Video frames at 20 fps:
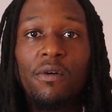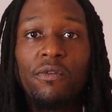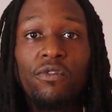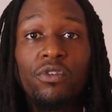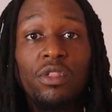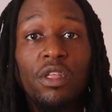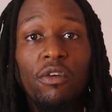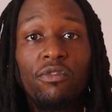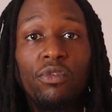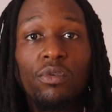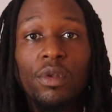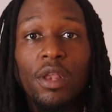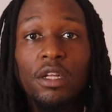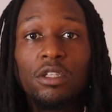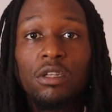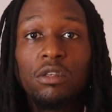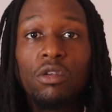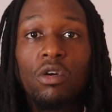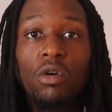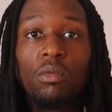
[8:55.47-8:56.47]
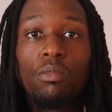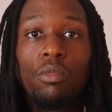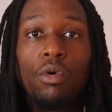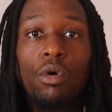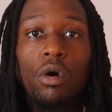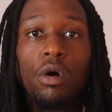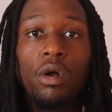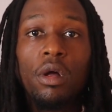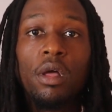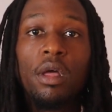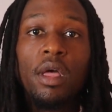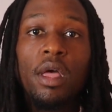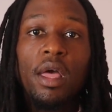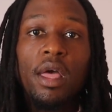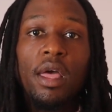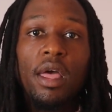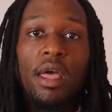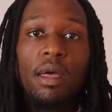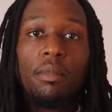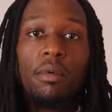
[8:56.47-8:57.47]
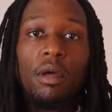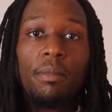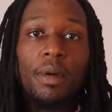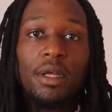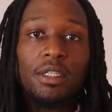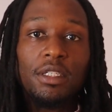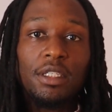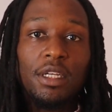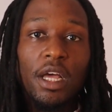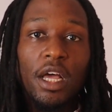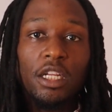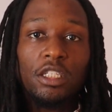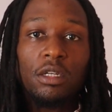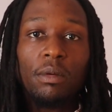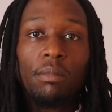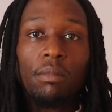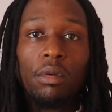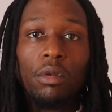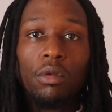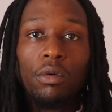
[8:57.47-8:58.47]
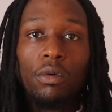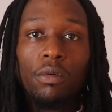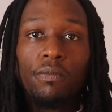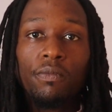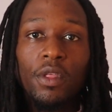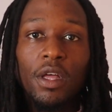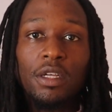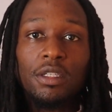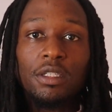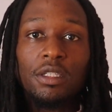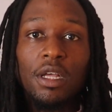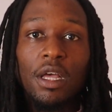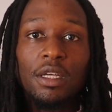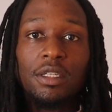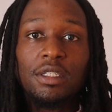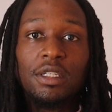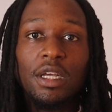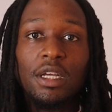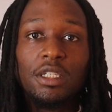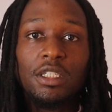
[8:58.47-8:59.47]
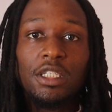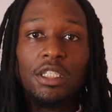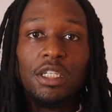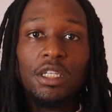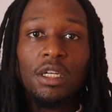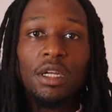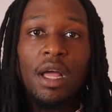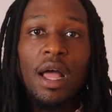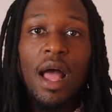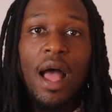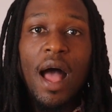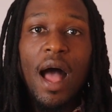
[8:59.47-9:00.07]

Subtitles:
If you definitely would like to learn more, hit me up at SaginBlue, that's SaginBlue,